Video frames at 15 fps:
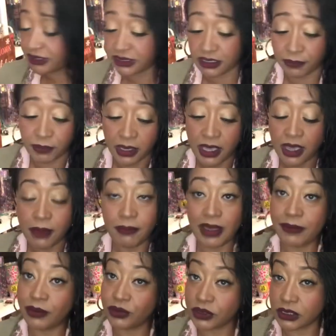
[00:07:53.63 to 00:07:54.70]
up,
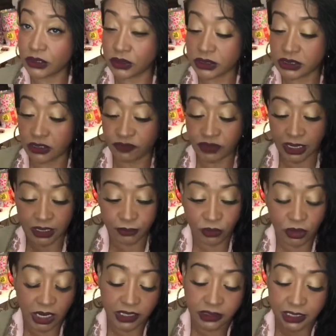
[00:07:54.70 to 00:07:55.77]
maybe with a little stuffed
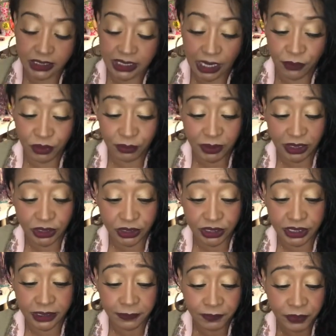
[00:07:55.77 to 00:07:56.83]
animal. I thought that would be
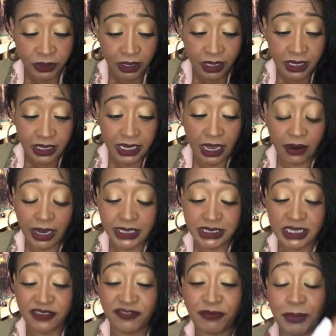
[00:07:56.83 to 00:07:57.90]
good. Now I
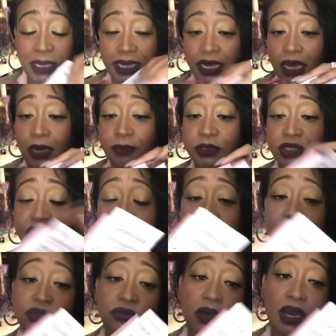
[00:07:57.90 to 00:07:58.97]
did pick up
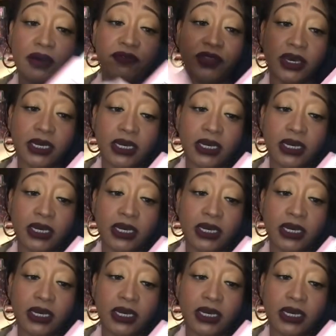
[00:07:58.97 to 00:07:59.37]
two of the